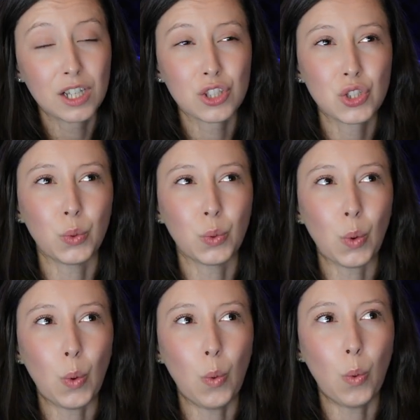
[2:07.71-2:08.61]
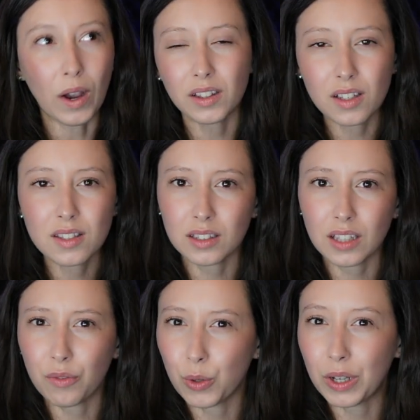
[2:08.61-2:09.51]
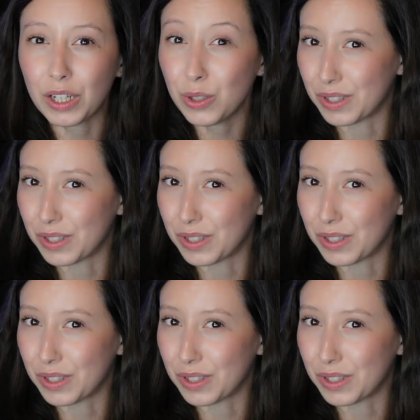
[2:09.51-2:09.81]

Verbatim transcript: So why doesn't everyone use